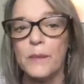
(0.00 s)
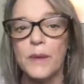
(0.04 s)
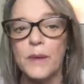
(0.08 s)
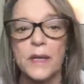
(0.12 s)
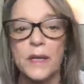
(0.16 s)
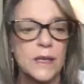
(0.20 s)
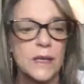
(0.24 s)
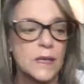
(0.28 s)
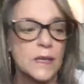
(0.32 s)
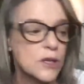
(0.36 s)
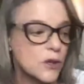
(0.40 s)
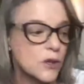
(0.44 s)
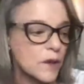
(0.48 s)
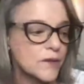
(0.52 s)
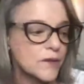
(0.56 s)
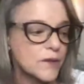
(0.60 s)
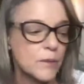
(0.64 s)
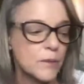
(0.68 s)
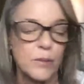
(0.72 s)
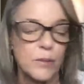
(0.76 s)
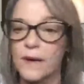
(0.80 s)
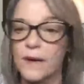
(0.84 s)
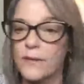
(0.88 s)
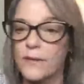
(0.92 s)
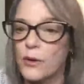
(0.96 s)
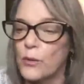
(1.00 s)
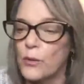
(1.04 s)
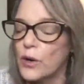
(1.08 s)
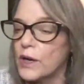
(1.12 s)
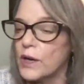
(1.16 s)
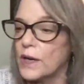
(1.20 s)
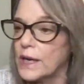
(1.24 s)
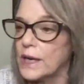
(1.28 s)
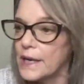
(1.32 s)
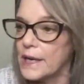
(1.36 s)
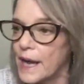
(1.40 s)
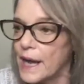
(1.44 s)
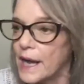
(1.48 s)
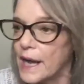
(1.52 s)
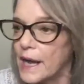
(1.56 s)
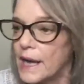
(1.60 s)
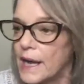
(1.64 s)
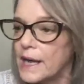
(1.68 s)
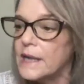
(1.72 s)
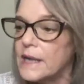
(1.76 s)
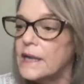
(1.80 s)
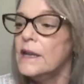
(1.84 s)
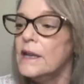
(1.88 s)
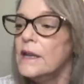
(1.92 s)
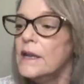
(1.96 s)
8 because I do have some private work at
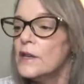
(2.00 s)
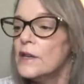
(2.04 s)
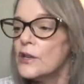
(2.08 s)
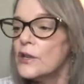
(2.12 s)
9.